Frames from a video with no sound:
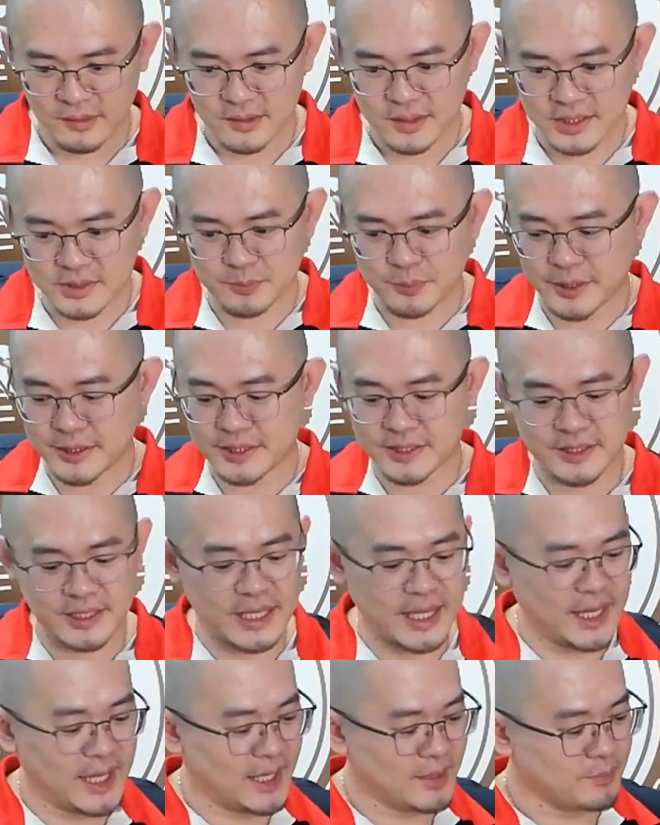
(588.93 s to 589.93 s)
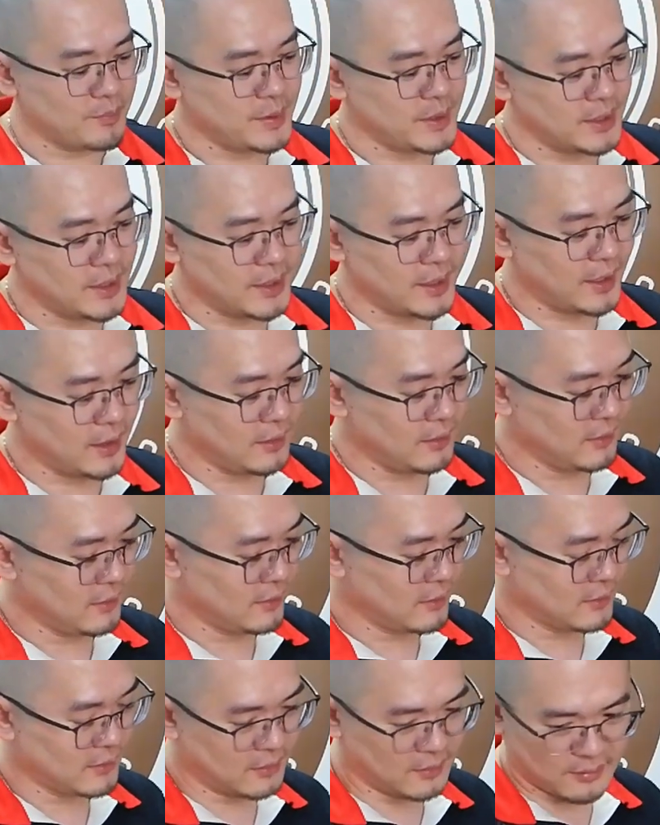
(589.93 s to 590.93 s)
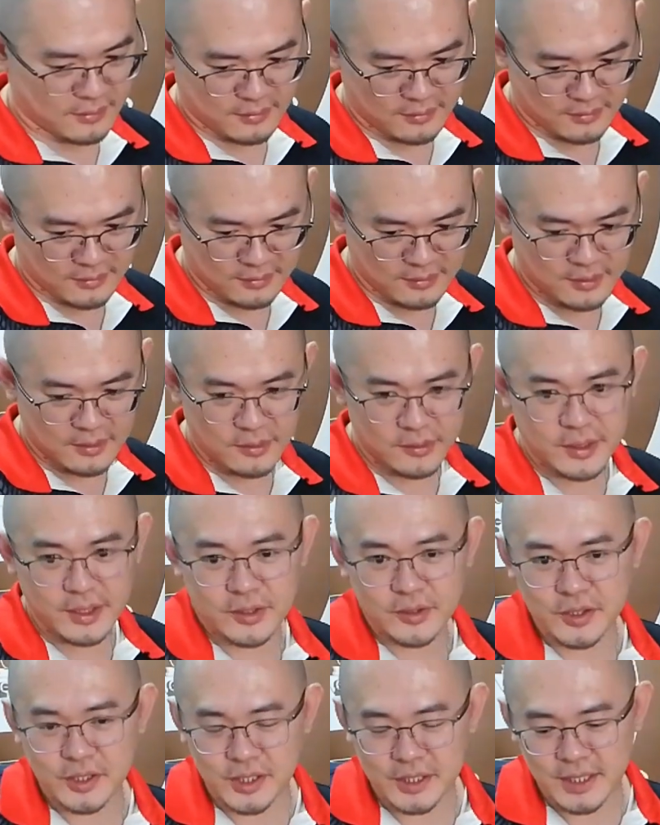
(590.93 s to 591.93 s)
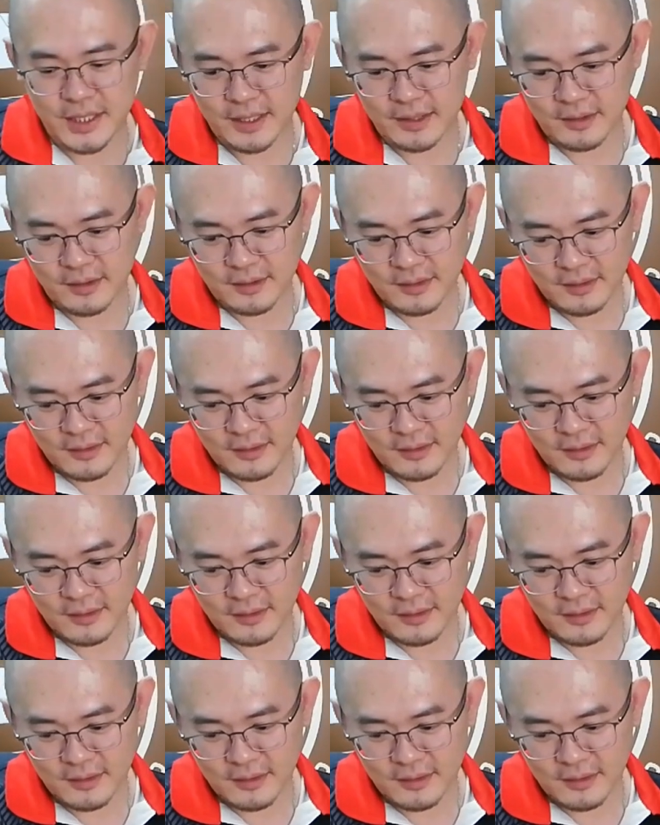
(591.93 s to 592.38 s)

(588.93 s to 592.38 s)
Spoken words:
Let's press K and B again. Okay, you hear that?